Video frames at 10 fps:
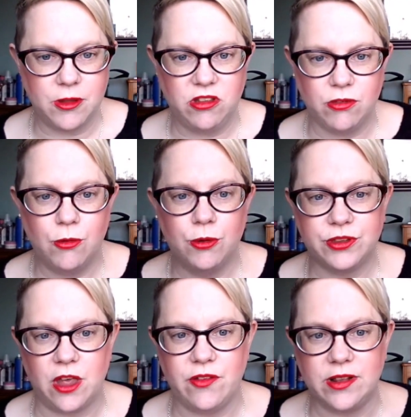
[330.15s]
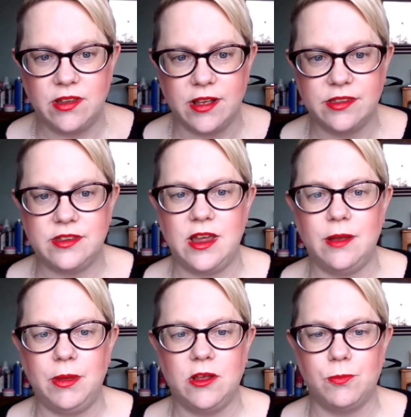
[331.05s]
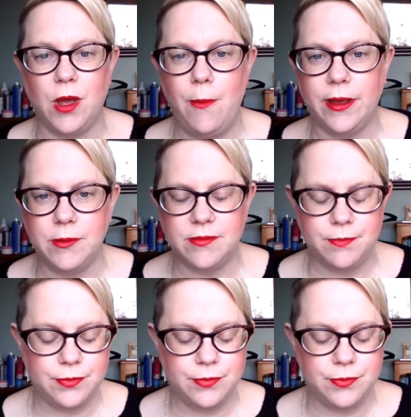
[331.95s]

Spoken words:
which is also fantastic because Birmingham is